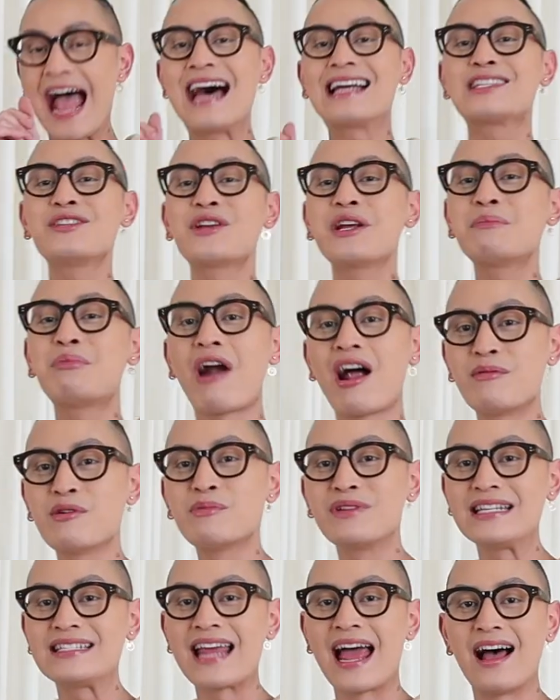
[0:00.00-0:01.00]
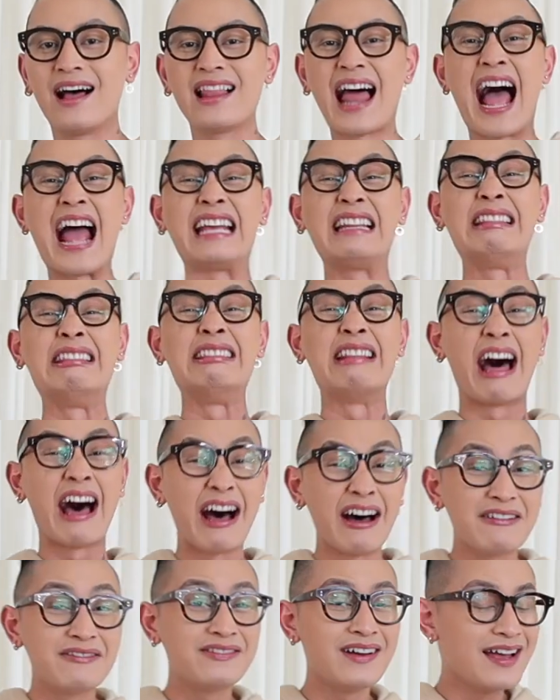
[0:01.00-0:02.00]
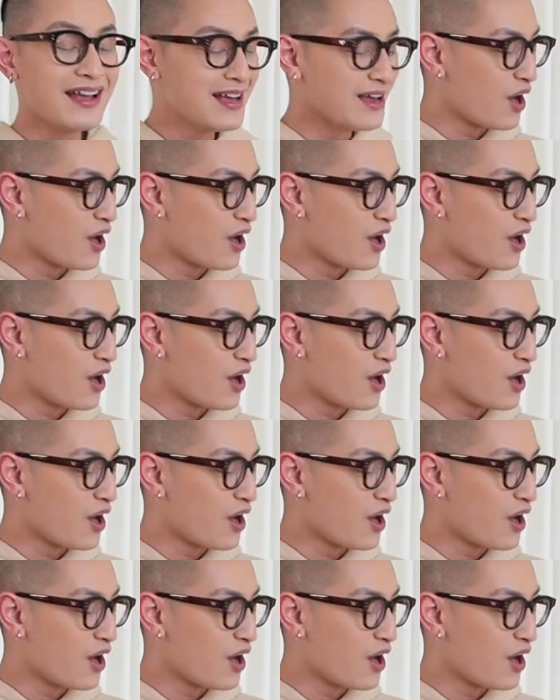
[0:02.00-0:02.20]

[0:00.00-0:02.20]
As you can probably tell, I love